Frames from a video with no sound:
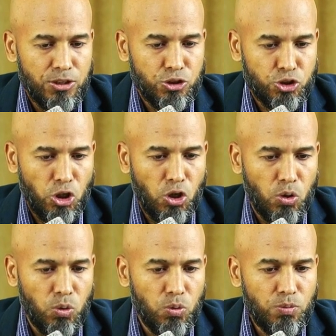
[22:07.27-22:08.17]

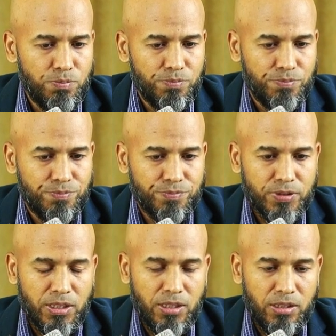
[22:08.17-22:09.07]
So
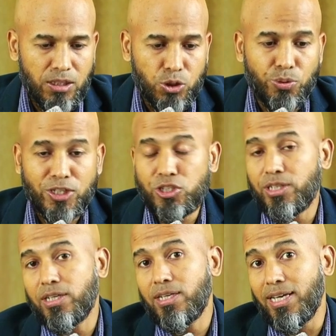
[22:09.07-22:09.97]
the
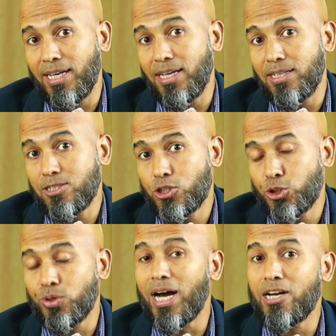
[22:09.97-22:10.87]
question is,
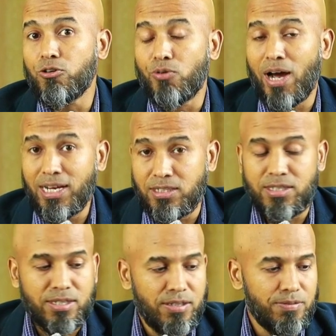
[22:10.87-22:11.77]
should I
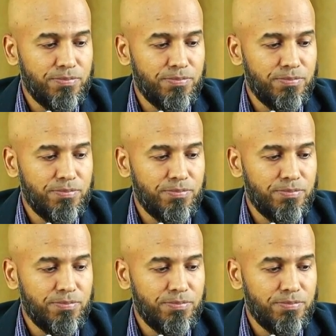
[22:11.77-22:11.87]
write